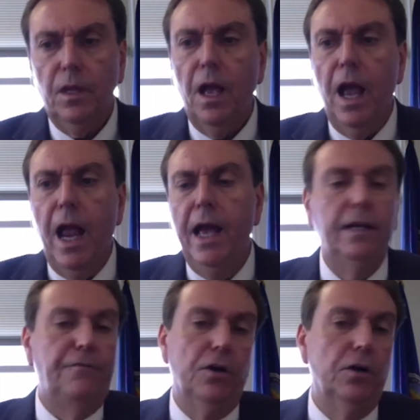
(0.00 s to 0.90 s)

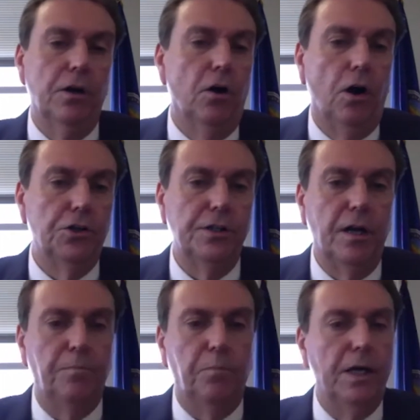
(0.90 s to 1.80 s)
And if you're in a large
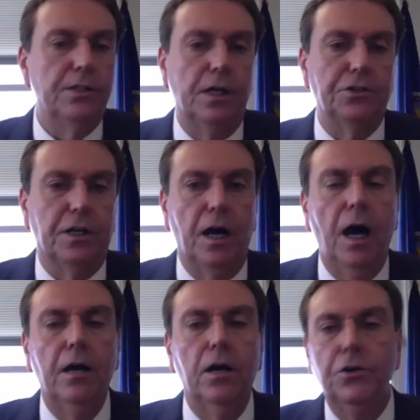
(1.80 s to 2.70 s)
enough place like
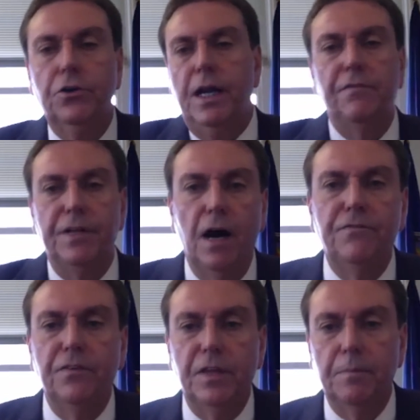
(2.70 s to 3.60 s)
Chicago, you can have
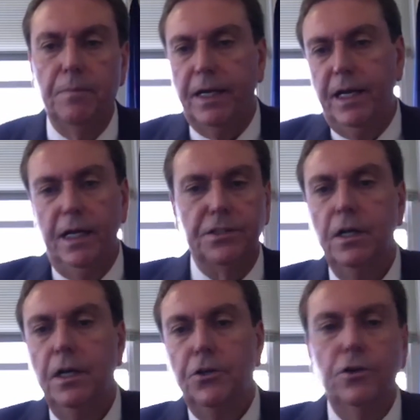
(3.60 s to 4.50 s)
enough of them, I guess.
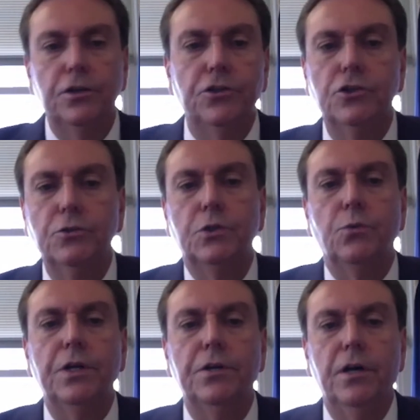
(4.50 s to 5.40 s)
You can choose which
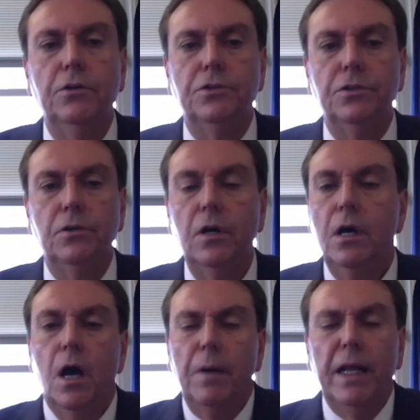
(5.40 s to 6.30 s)
one you go to.
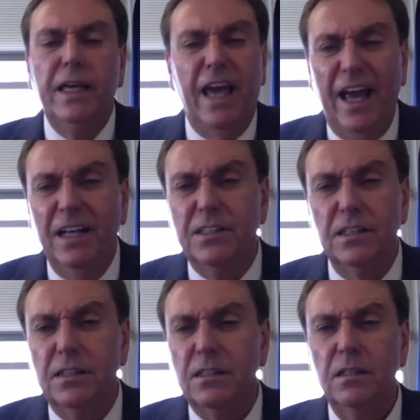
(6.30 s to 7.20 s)
But in
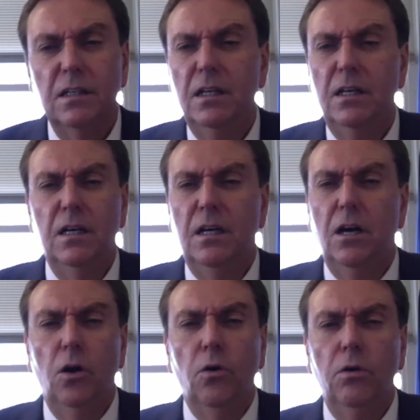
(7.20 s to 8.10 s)
Kansas,
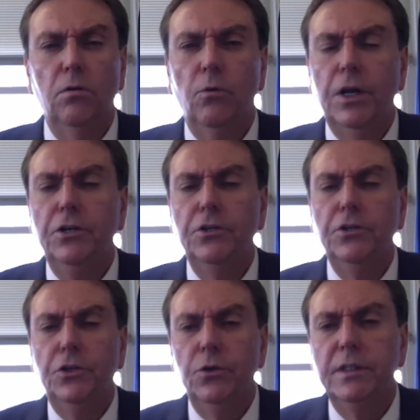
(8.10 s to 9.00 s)
what do you
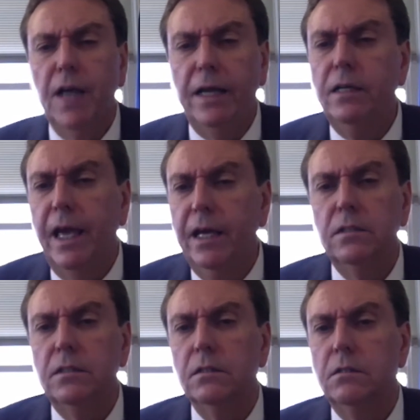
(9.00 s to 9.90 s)
do in Dighton,
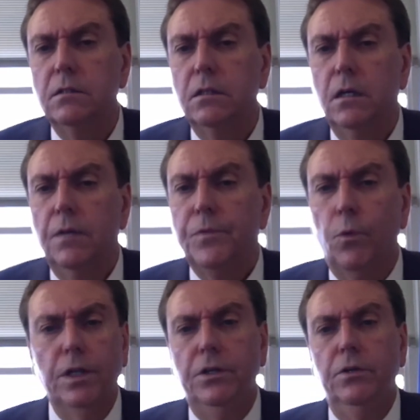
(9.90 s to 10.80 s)
Kansas? What
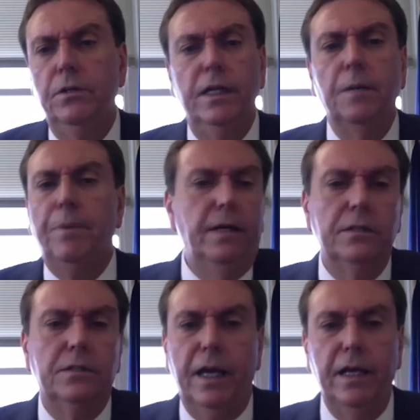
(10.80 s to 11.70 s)
do you do in
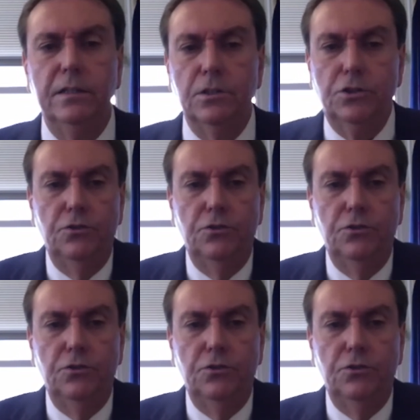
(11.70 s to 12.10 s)
Independence, Kansas?